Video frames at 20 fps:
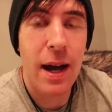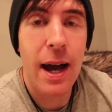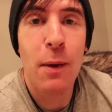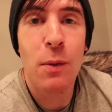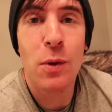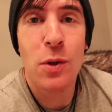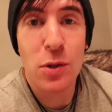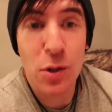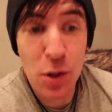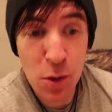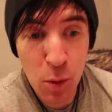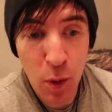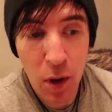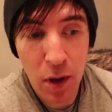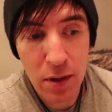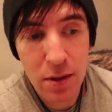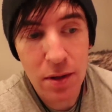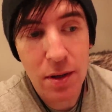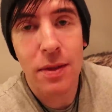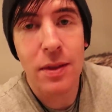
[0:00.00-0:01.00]
I will do
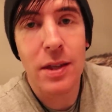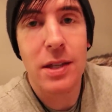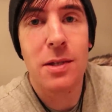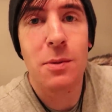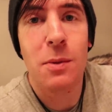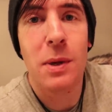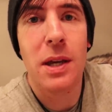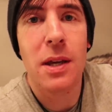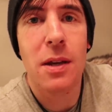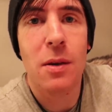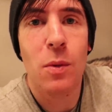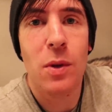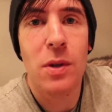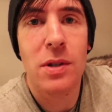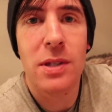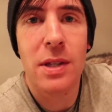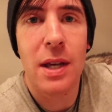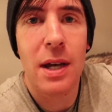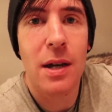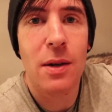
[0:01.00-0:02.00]
one this week
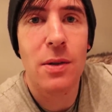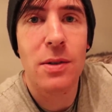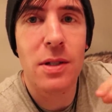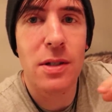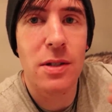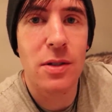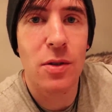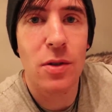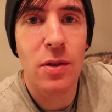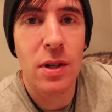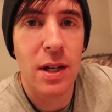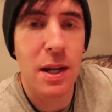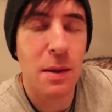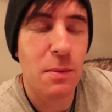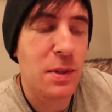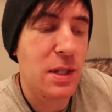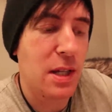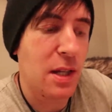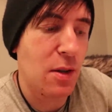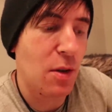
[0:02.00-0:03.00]
once the house is done and
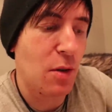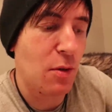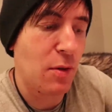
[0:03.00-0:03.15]
empty and